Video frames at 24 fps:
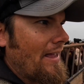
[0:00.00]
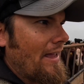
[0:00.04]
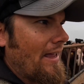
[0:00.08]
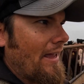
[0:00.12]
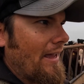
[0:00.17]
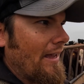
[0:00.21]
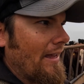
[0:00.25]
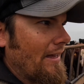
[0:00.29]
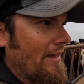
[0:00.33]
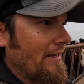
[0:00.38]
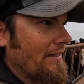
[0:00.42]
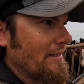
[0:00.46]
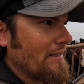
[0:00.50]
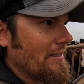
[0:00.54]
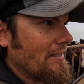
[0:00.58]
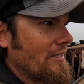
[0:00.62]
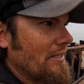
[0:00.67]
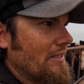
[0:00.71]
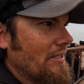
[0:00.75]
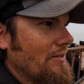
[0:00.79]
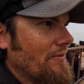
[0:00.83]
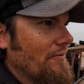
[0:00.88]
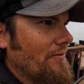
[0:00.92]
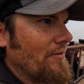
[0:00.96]
And
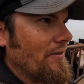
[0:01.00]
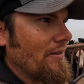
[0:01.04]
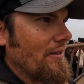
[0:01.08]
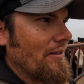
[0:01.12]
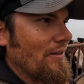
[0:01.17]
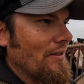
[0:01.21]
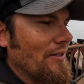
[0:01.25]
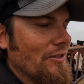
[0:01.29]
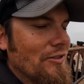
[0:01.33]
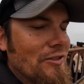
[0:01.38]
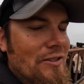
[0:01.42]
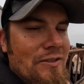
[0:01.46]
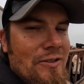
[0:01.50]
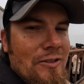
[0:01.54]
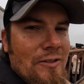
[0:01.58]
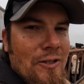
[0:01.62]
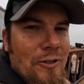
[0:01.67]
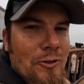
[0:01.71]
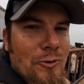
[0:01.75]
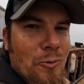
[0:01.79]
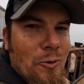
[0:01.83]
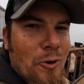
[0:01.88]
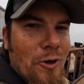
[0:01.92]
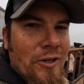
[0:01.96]
this,
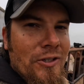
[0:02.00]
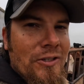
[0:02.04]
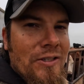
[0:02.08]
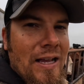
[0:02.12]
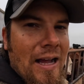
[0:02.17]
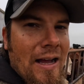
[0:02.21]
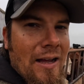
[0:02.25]
this works